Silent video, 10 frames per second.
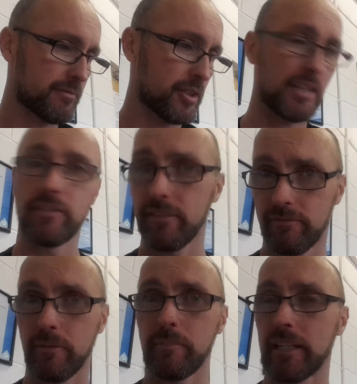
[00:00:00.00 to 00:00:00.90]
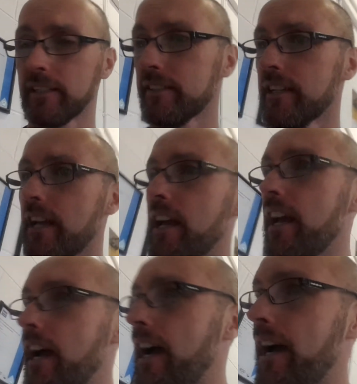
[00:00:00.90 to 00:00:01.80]
Good evening from the Middle East.
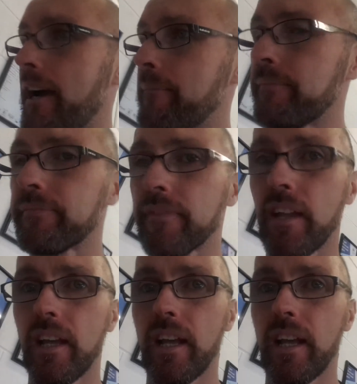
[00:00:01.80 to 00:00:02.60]
Been